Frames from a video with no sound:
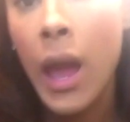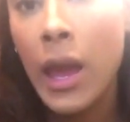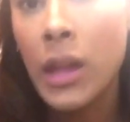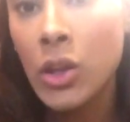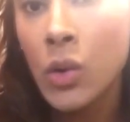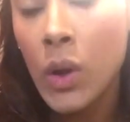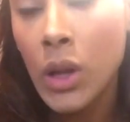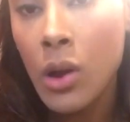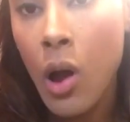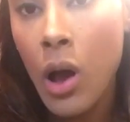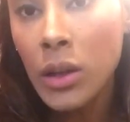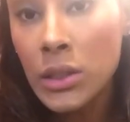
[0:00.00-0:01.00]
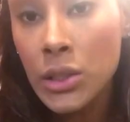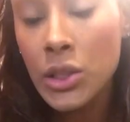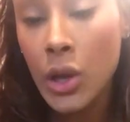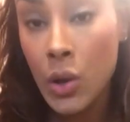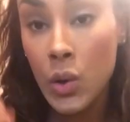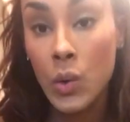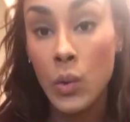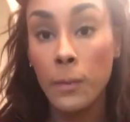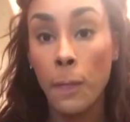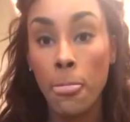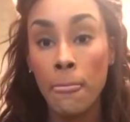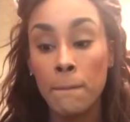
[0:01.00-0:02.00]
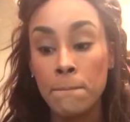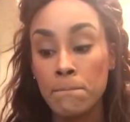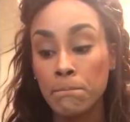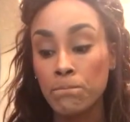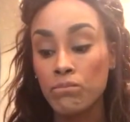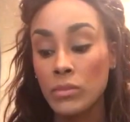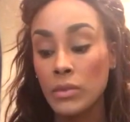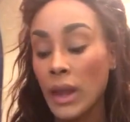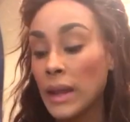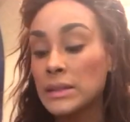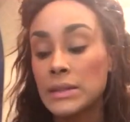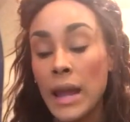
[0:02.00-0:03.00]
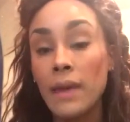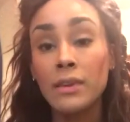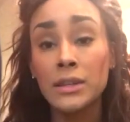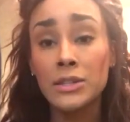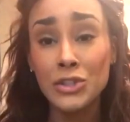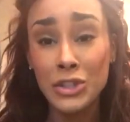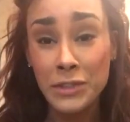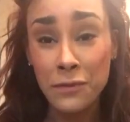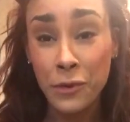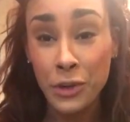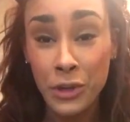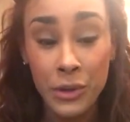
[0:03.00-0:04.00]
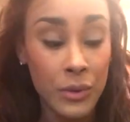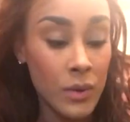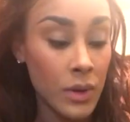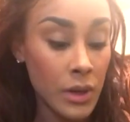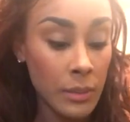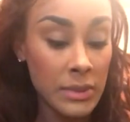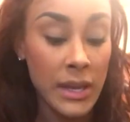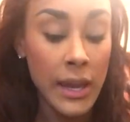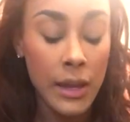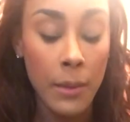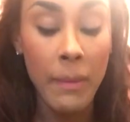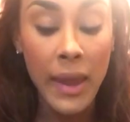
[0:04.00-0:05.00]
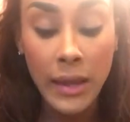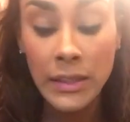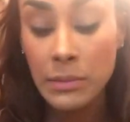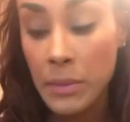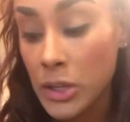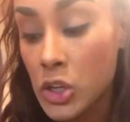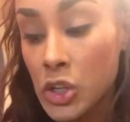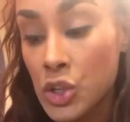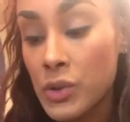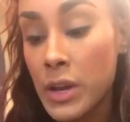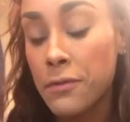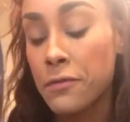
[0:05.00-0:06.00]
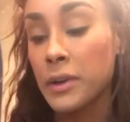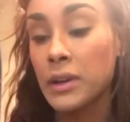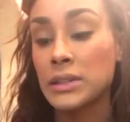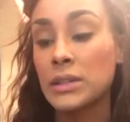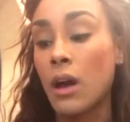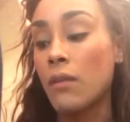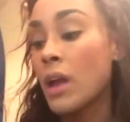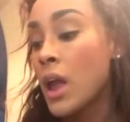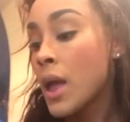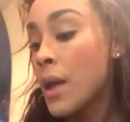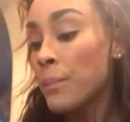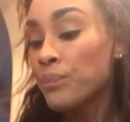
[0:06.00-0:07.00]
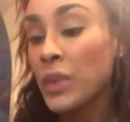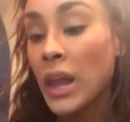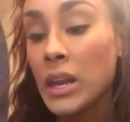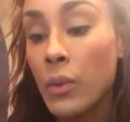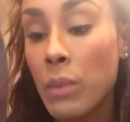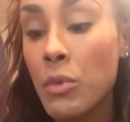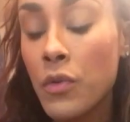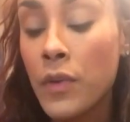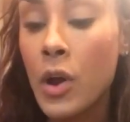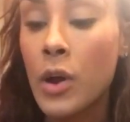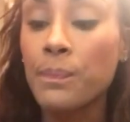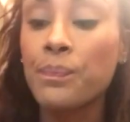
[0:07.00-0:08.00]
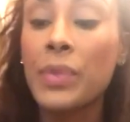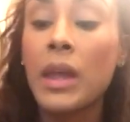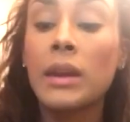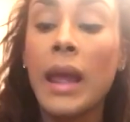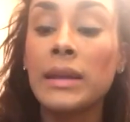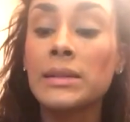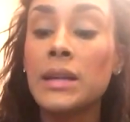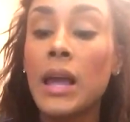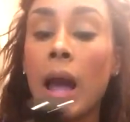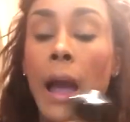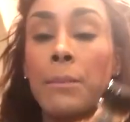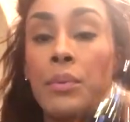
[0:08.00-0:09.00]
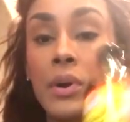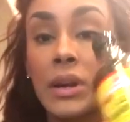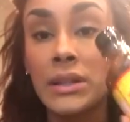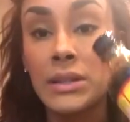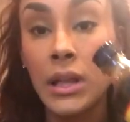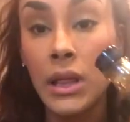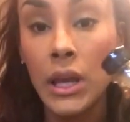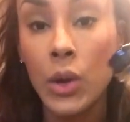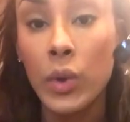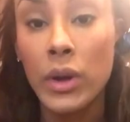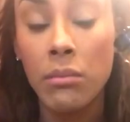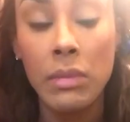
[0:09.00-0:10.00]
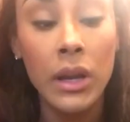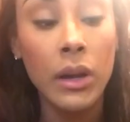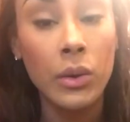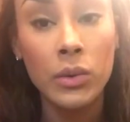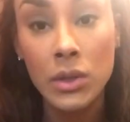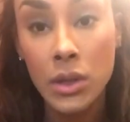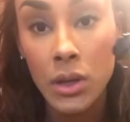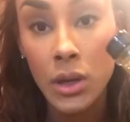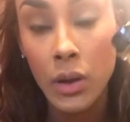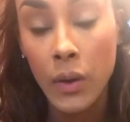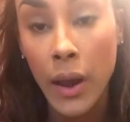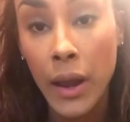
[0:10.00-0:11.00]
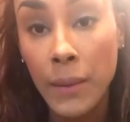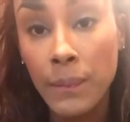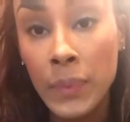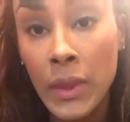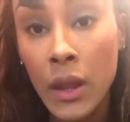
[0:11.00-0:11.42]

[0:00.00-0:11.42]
And you can also, like, say this is just for you. You know what I'm saying? Make as much as you need for yourself. Anyway, moving on. Next thing I put is the liquid aminos, okay?